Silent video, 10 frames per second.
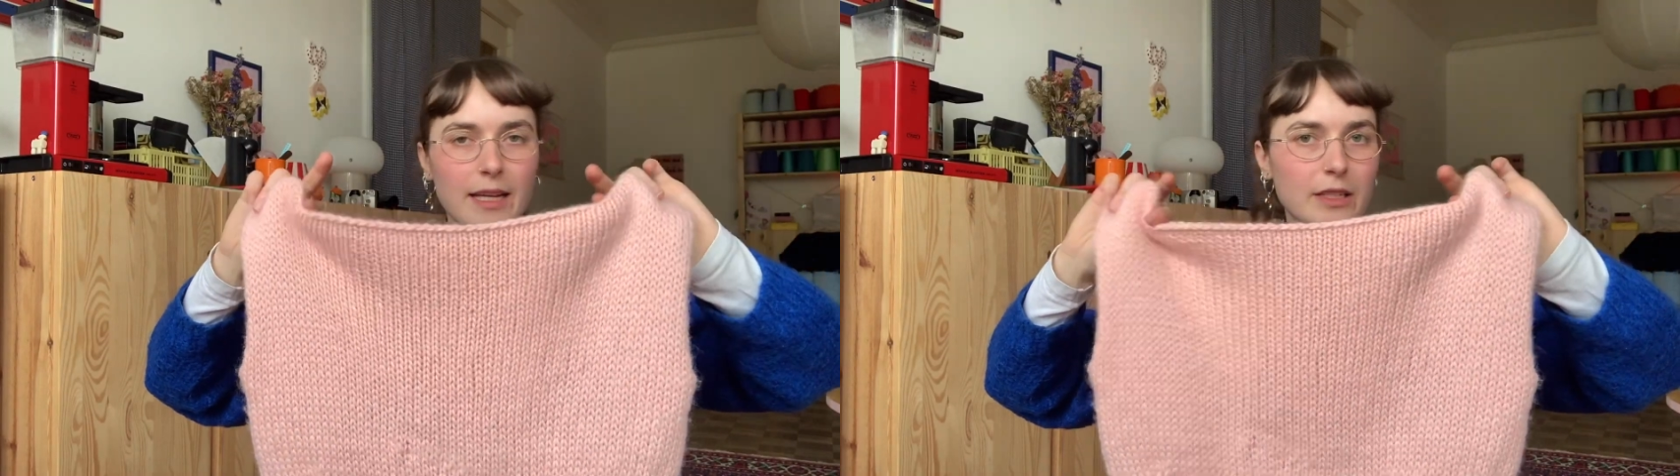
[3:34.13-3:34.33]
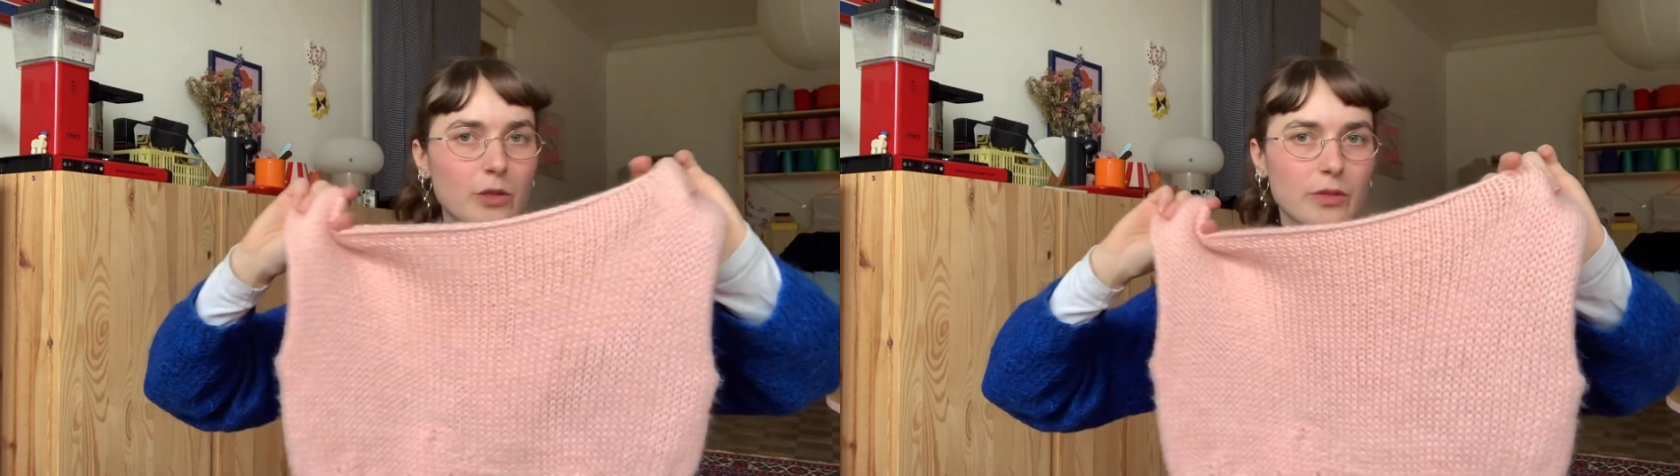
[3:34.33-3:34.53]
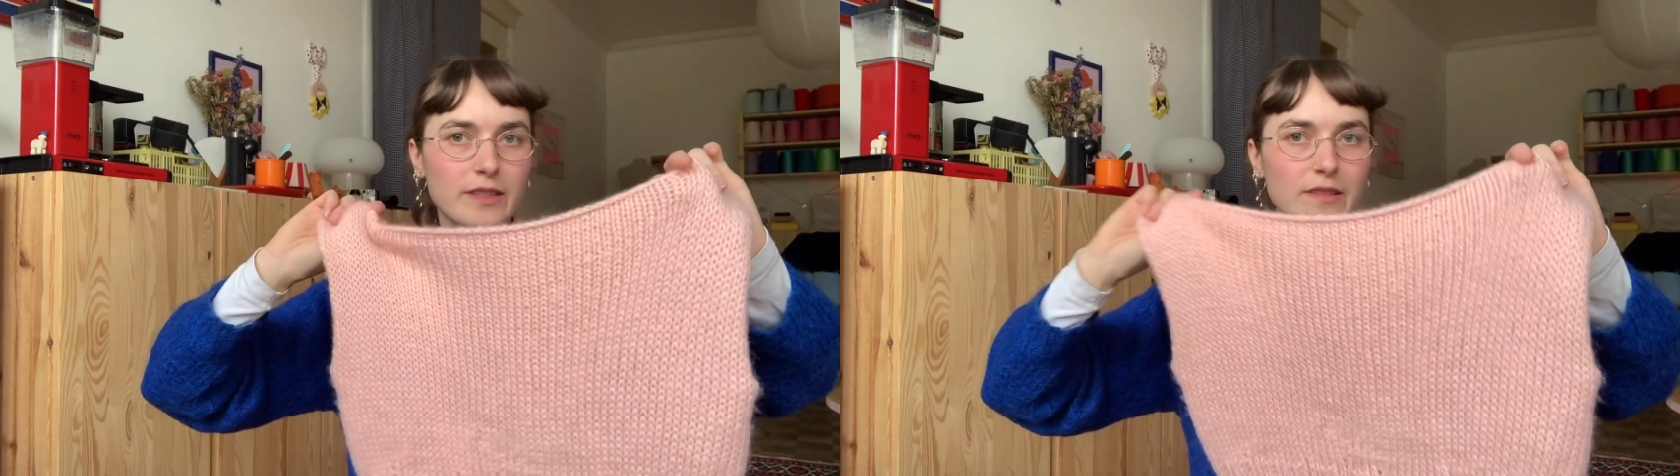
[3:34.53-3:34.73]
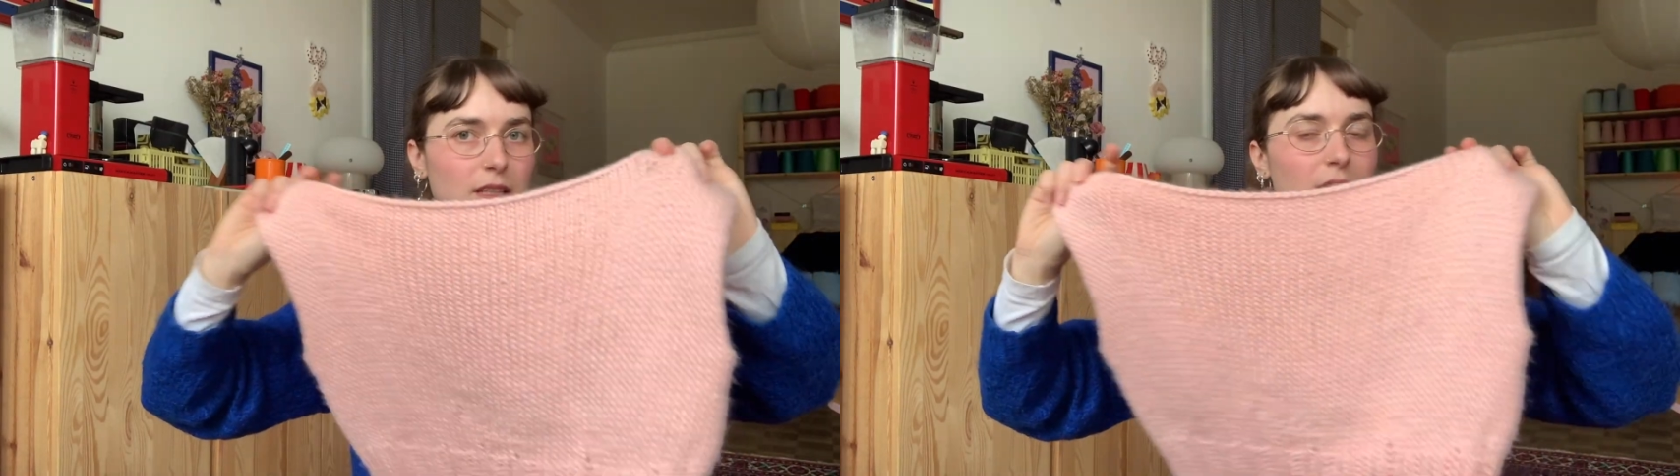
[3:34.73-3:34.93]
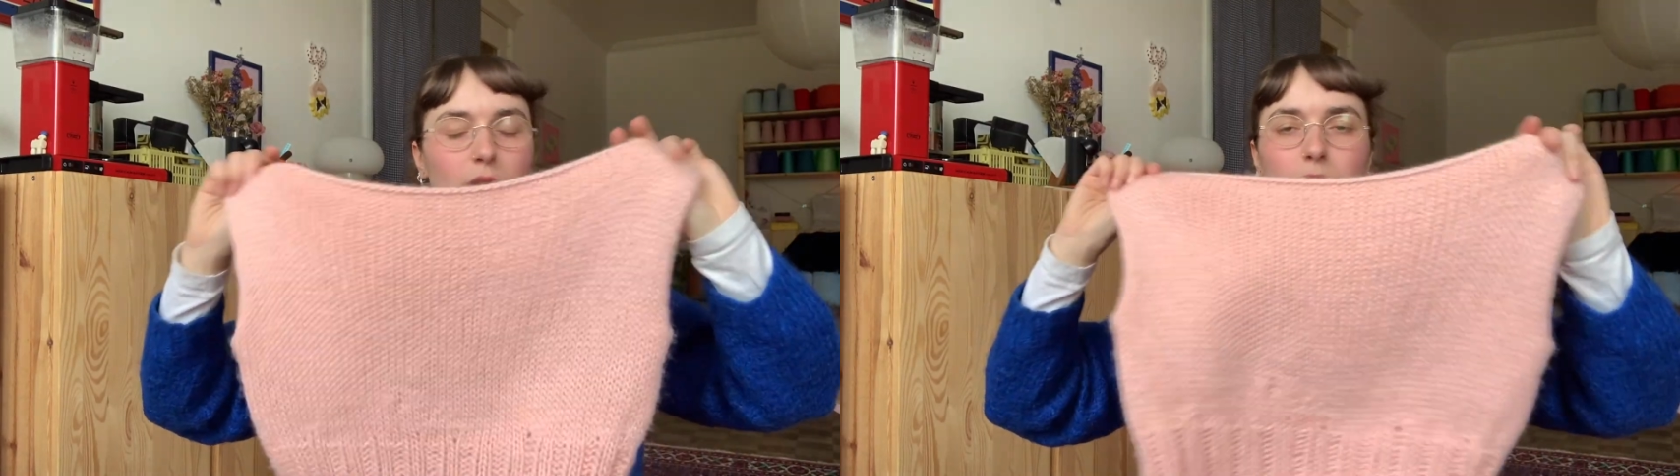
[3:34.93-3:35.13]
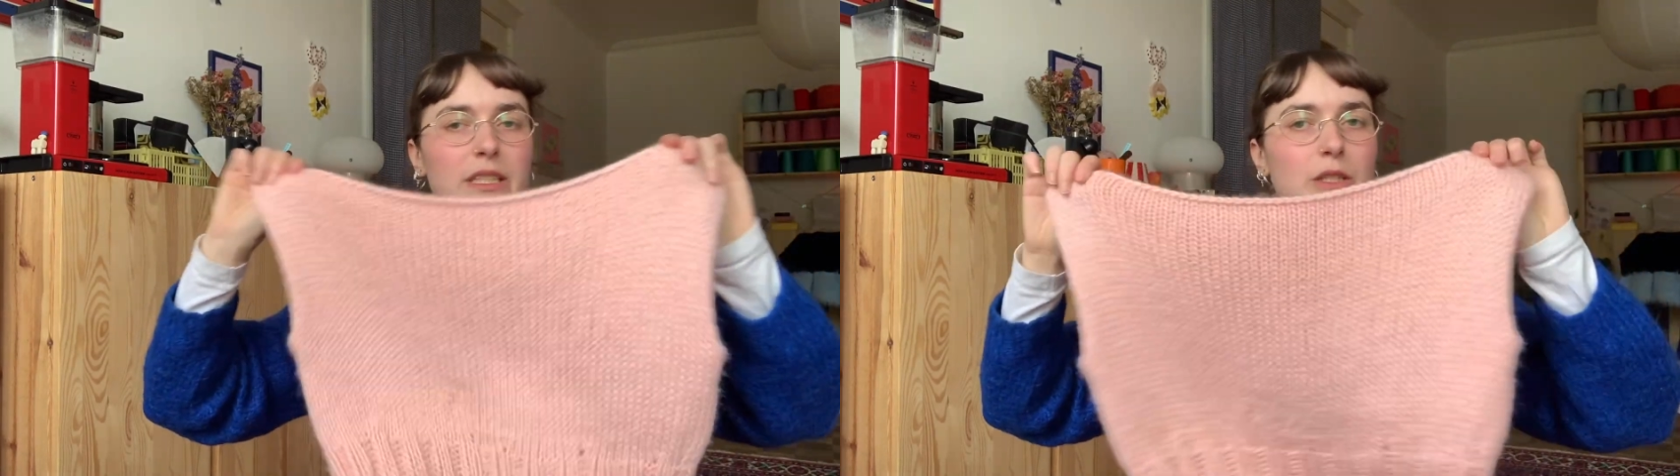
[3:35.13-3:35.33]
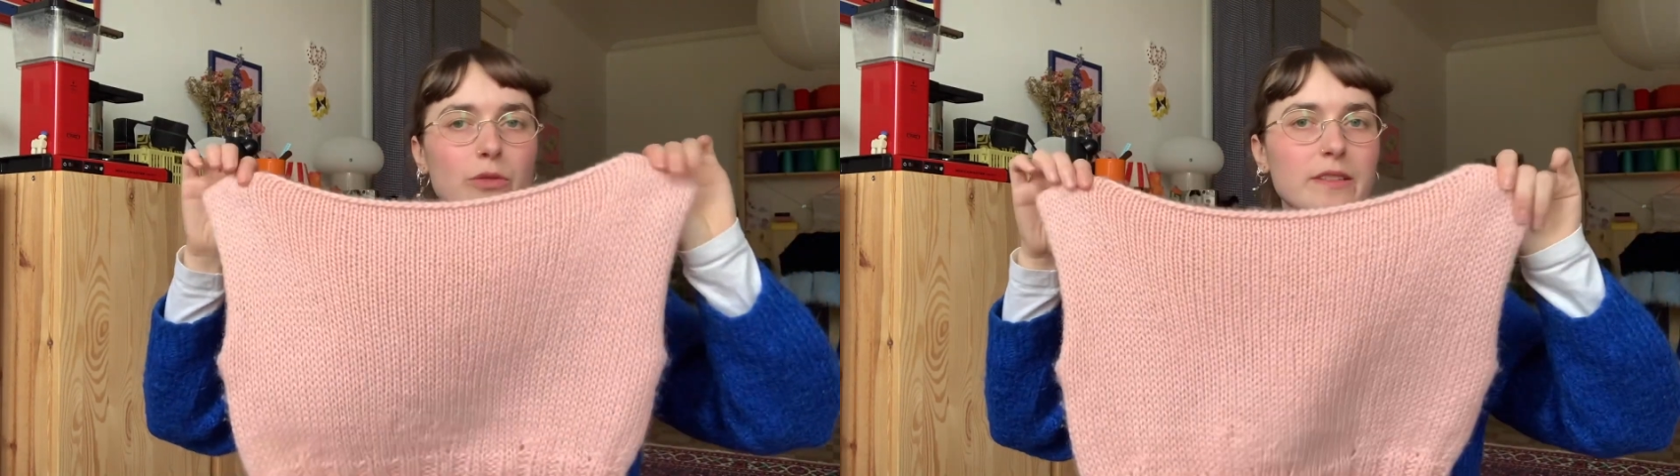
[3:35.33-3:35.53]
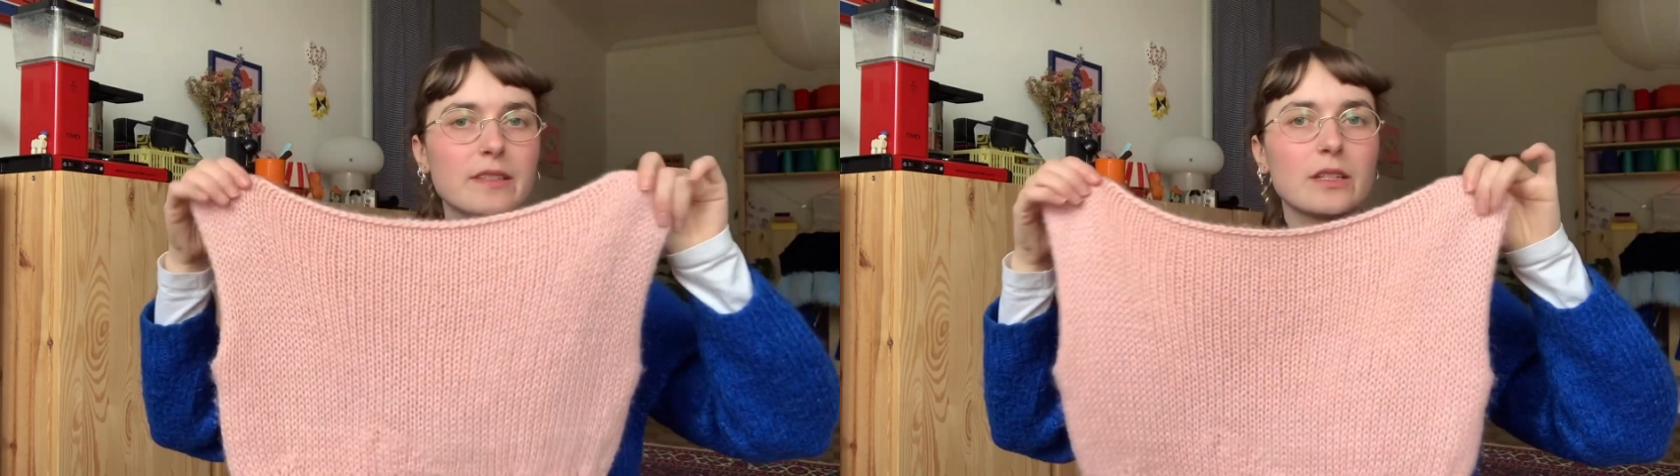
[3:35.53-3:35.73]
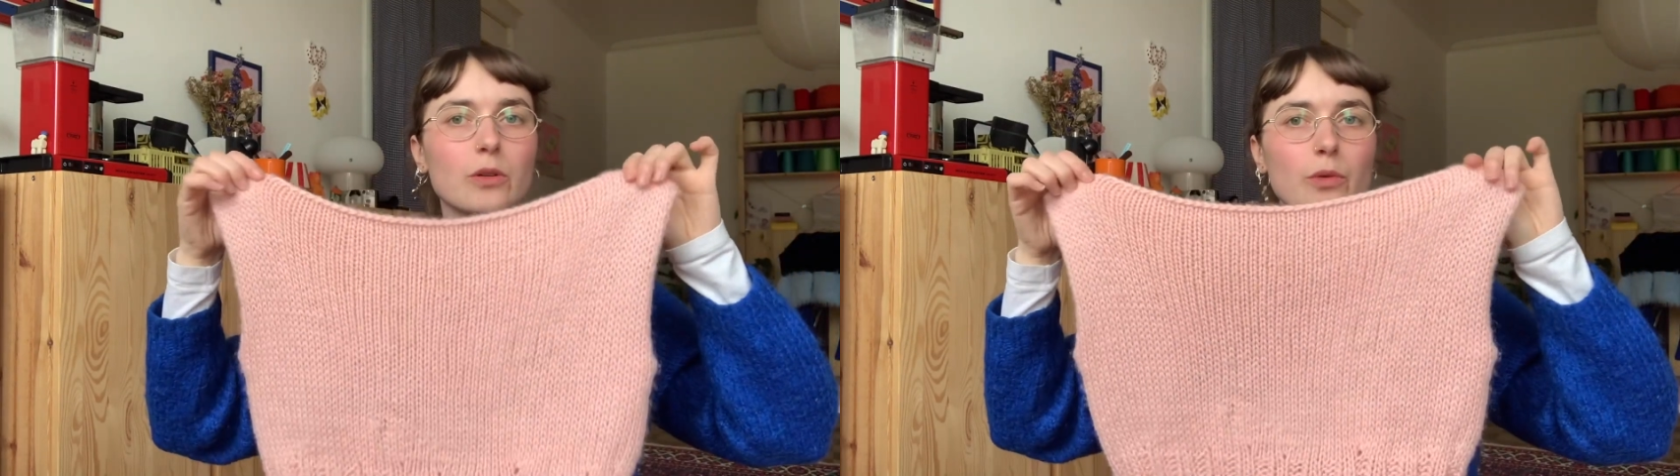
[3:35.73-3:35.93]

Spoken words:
increasing or decreasing